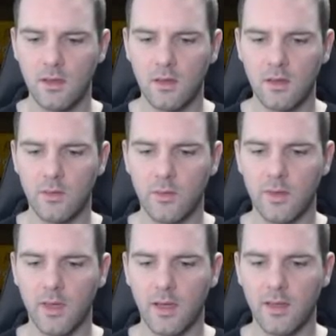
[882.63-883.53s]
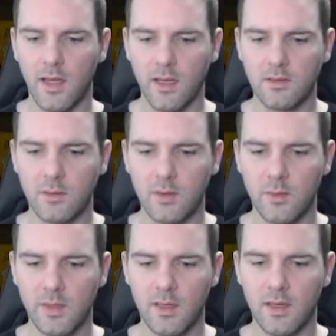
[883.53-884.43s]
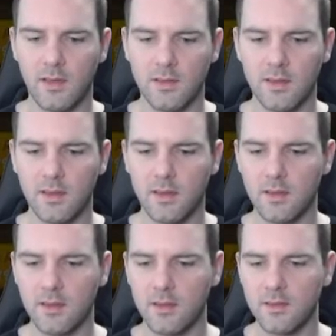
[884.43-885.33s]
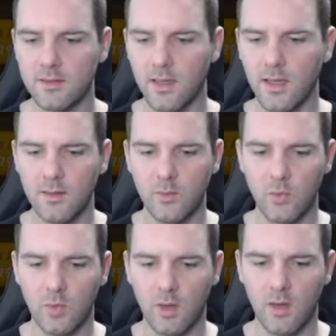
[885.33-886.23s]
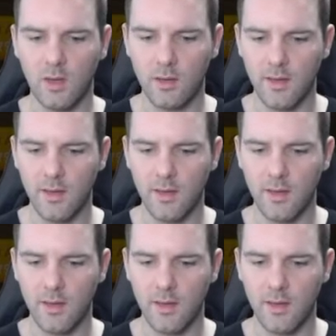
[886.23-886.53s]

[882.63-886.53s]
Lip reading: What do we got? Yeah, so we only got 10 Mulan.